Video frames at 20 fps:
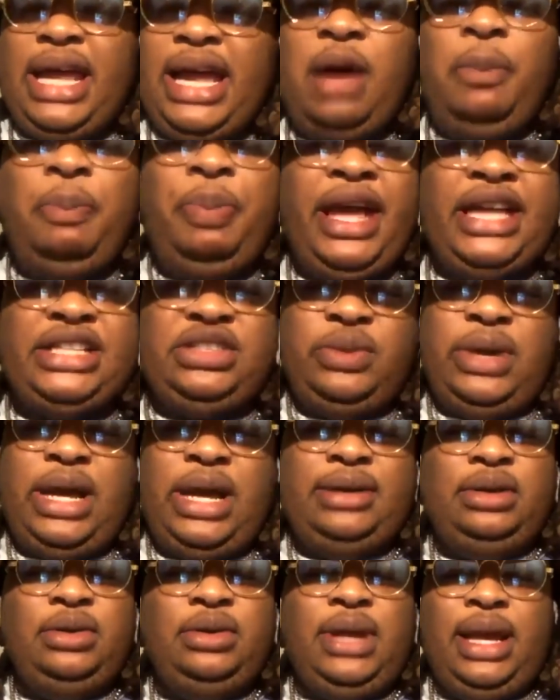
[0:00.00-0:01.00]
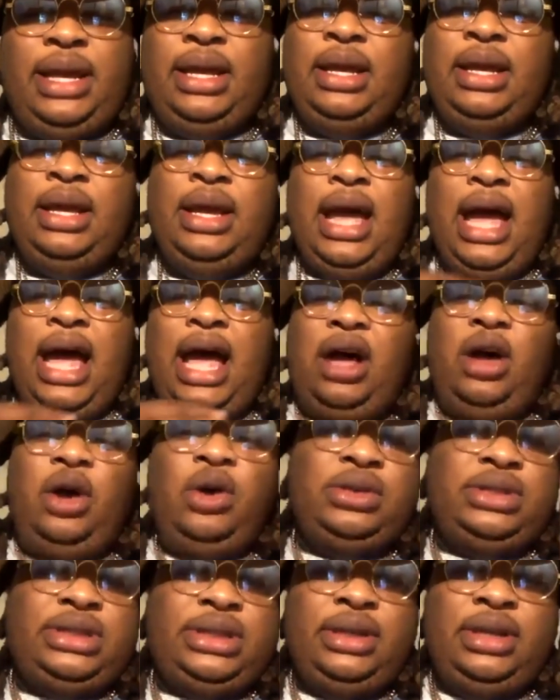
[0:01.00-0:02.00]
Like, I'm passionate about what I do. Like, I
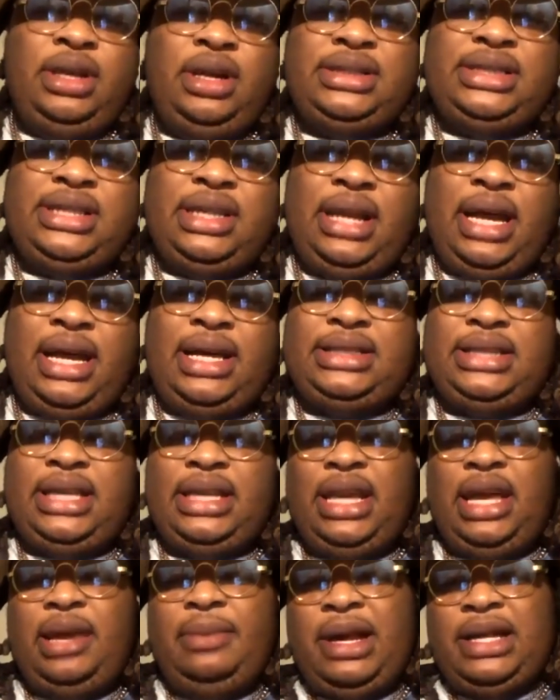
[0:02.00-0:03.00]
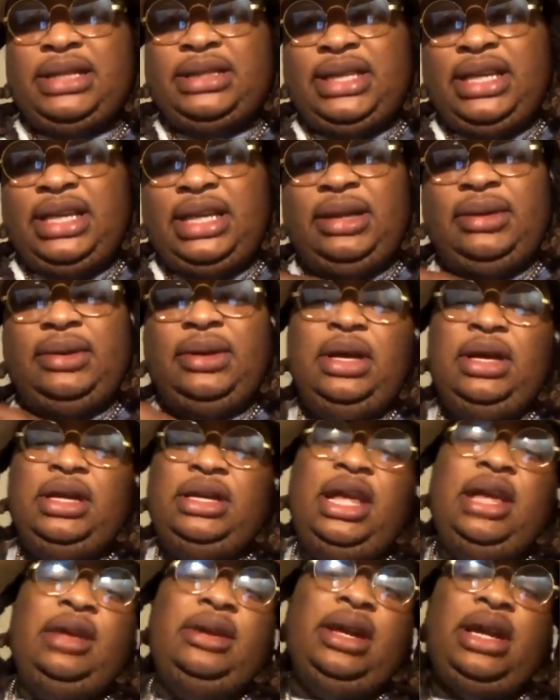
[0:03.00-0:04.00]
host, you know what I'm saying? Like I say, name my team,
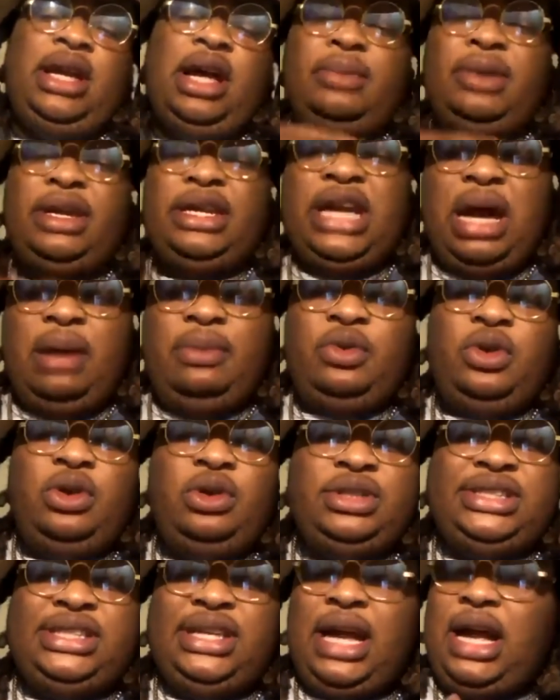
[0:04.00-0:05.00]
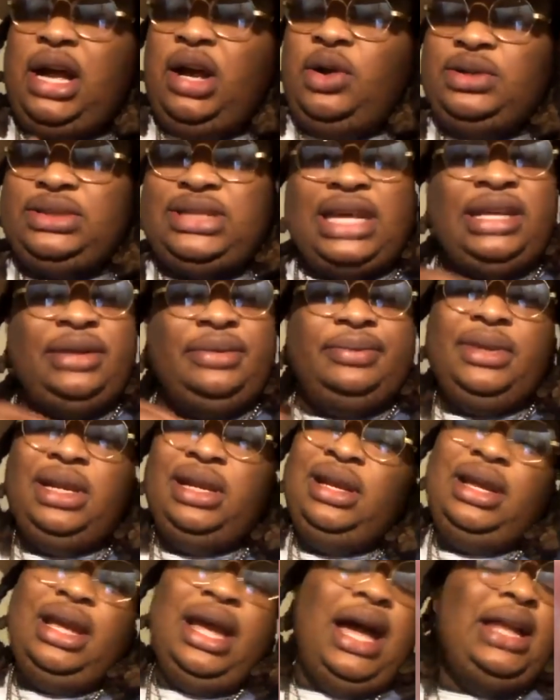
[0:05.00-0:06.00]
name the company, Diamond Road T. I host. I
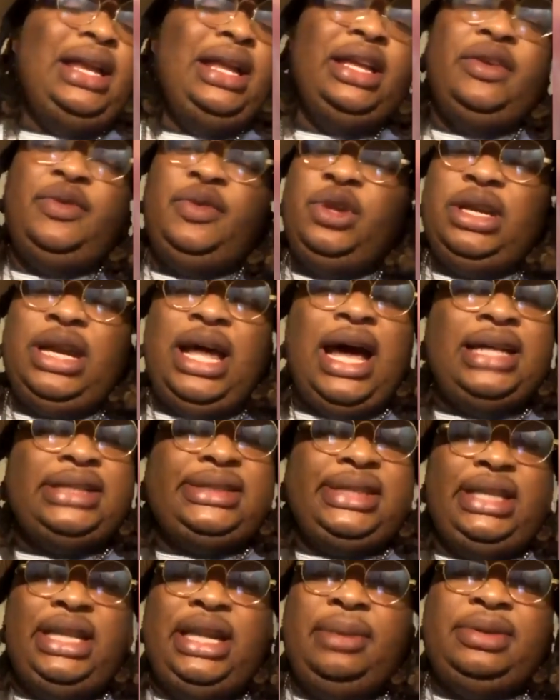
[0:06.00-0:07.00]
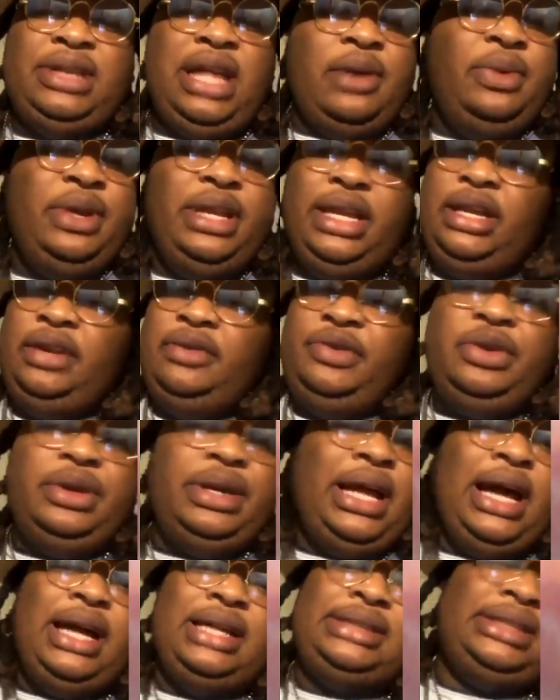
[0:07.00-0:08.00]
didn't interview a lot of celebrities. Like, we didn't interview a
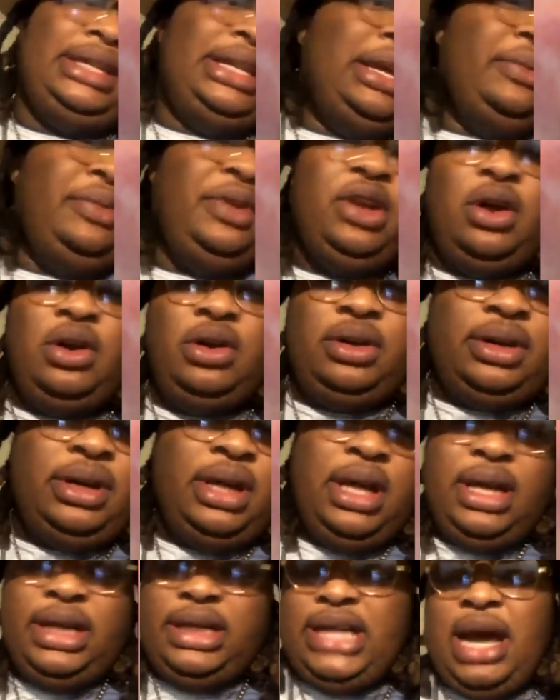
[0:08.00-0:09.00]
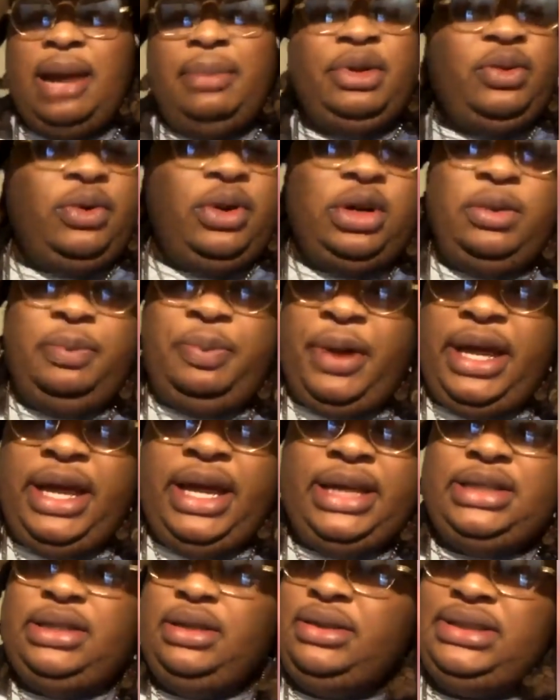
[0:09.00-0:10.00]
lot of celebrities. We go on a Diamond Roller
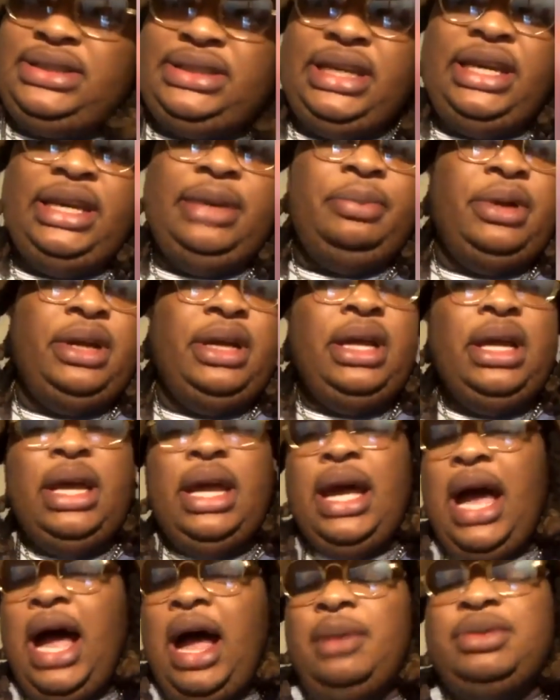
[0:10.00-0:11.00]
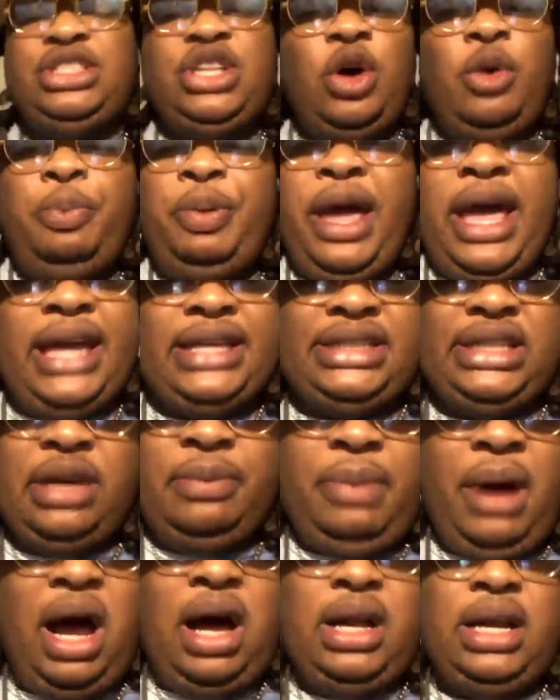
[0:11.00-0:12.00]
page, you can see it. But I'm so
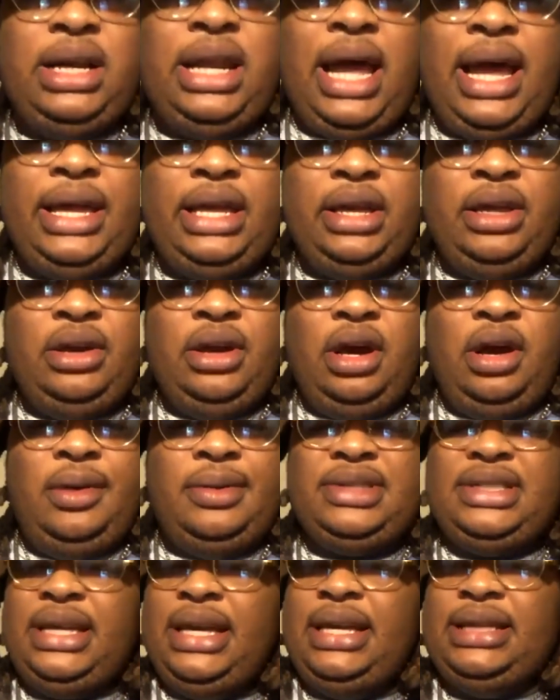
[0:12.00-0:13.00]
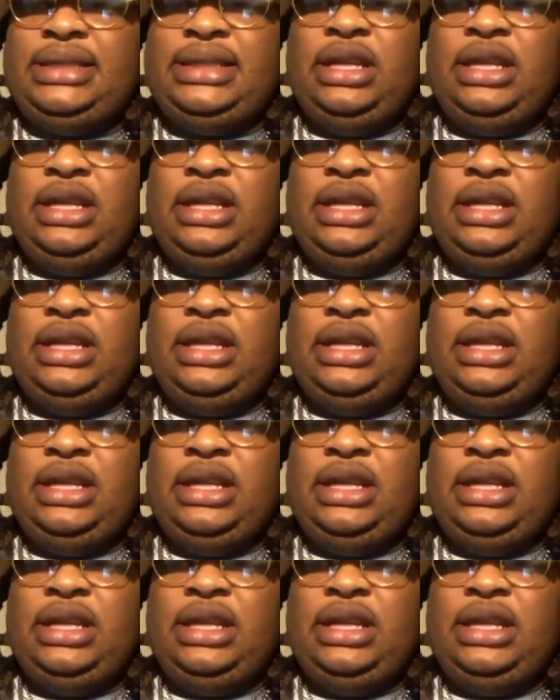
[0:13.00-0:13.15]
passionate about it. Like, you know what I'm saying?